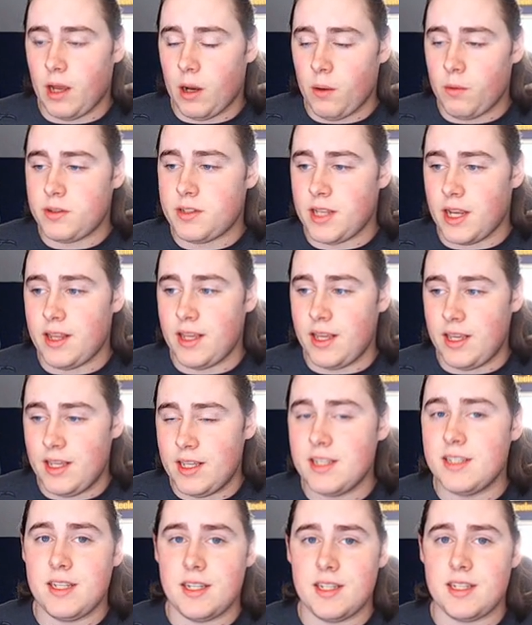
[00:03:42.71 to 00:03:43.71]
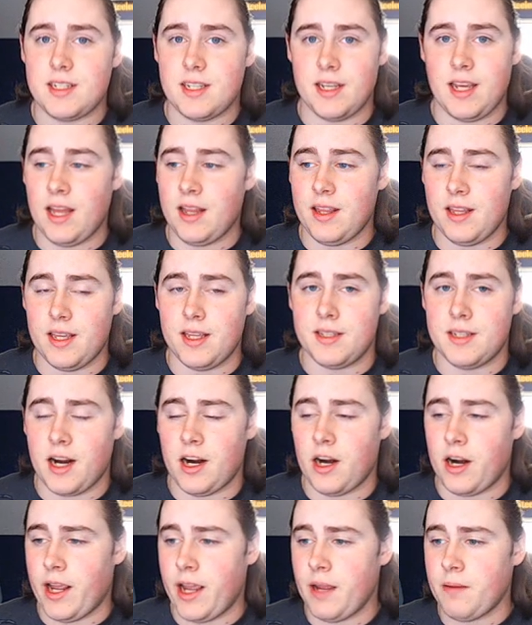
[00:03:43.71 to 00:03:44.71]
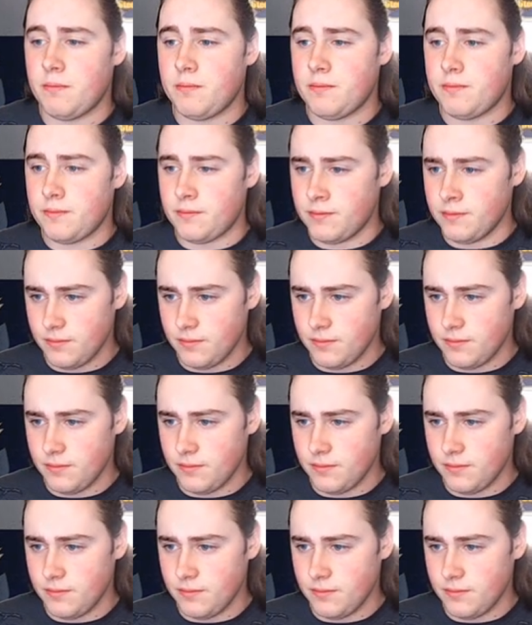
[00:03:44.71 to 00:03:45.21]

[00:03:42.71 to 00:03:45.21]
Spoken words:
I would say, the easiest to get in the entire game,